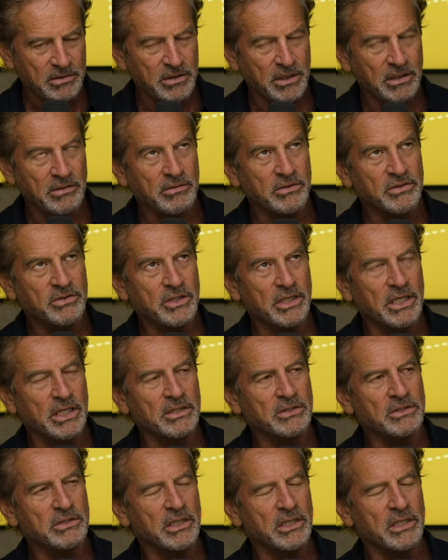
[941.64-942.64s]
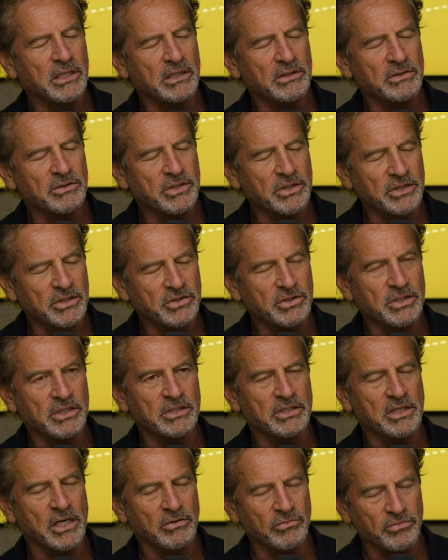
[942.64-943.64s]

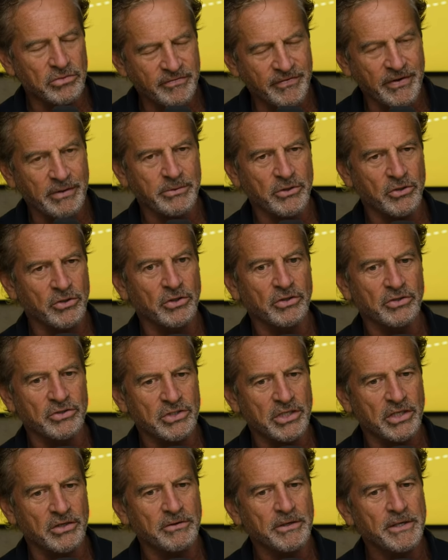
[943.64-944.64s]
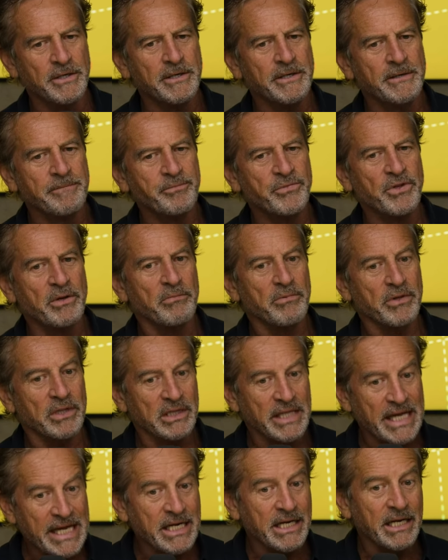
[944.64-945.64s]
TDC, total development cost. So the
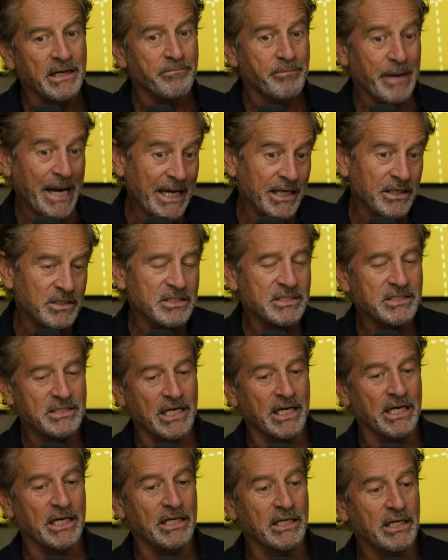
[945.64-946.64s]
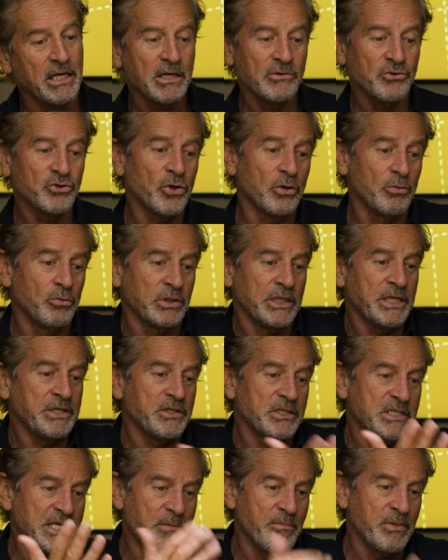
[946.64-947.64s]
lender, banks, say, sure, we'll
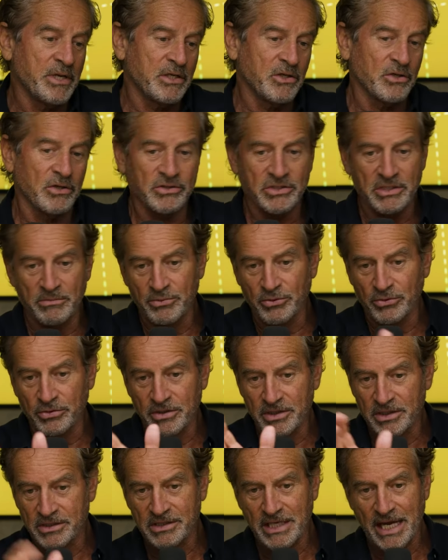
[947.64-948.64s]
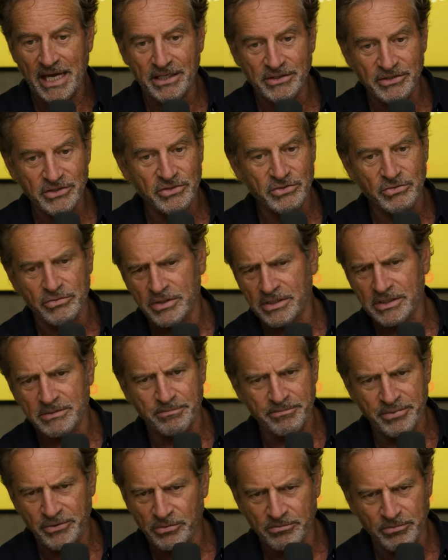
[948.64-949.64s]
lend you $10 million to build these houses or these
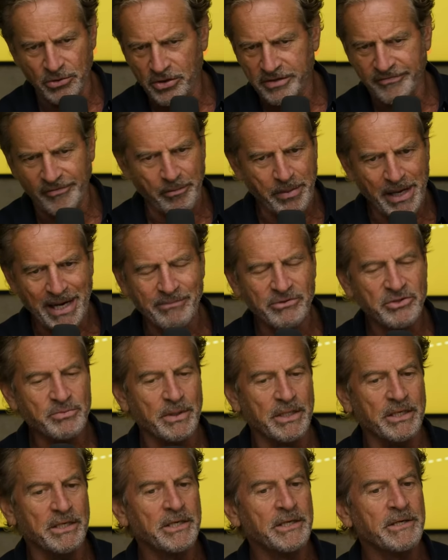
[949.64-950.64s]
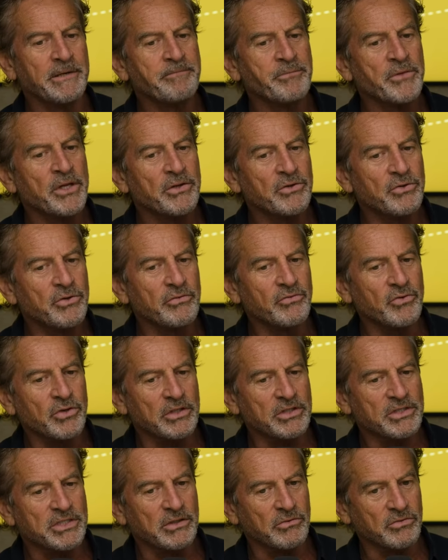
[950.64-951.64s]
block of apartments, but you've
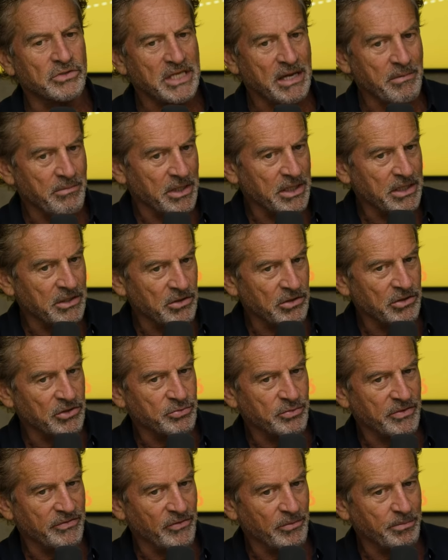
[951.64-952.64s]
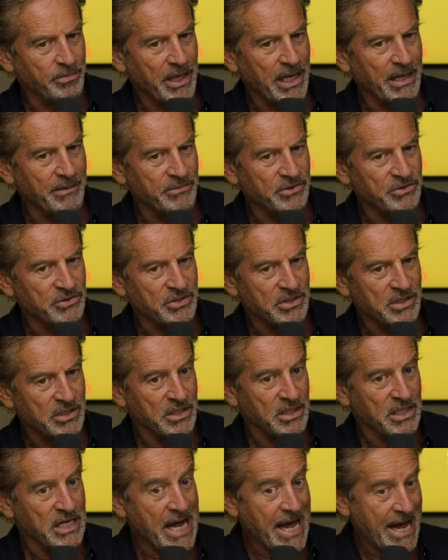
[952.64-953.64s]
got to sell $10 million worth of apartments
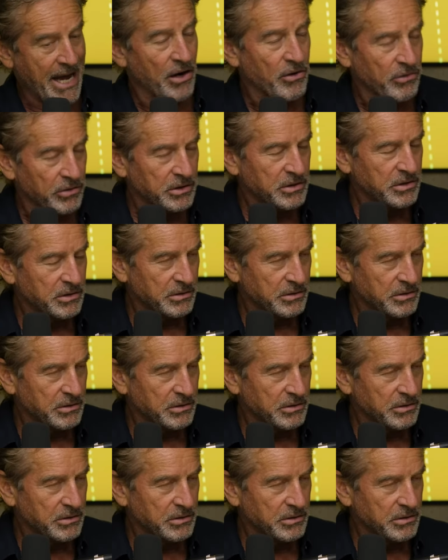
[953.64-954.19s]
now,